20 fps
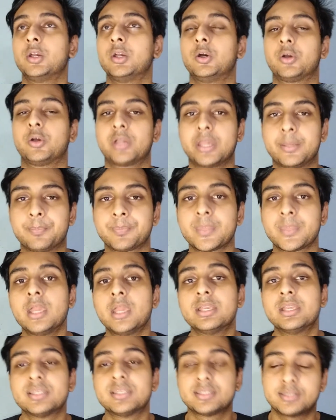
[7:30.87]
Okay,
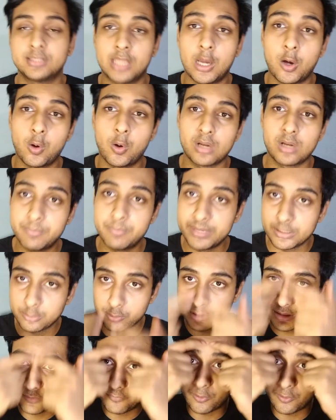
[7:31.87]
now coming
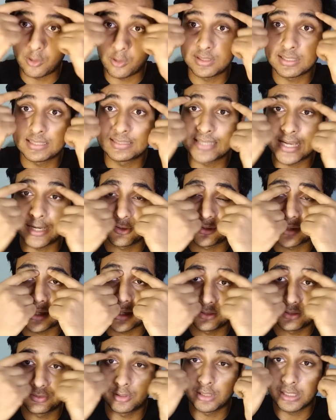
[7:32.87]
to the frontal
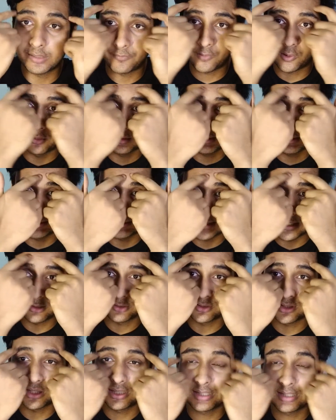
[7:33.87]
sinusitis. Okay, frontal
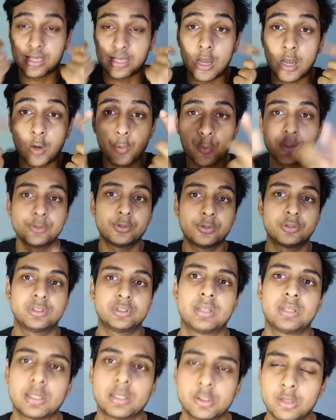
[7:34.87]
sinusitis. How will you know
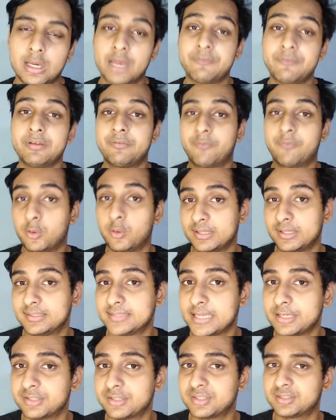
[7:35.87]
you are having frontal
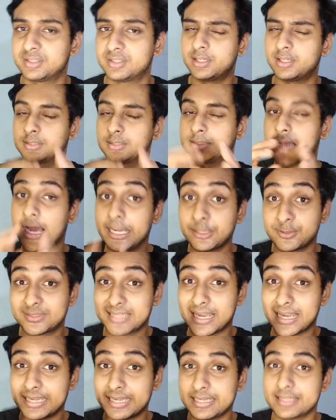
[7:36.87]

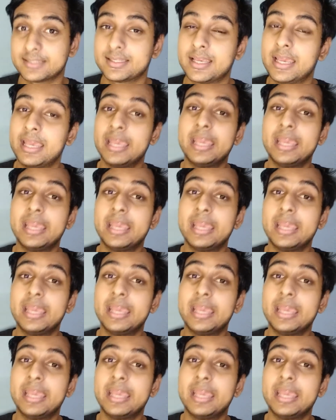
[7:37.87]
sinusitis?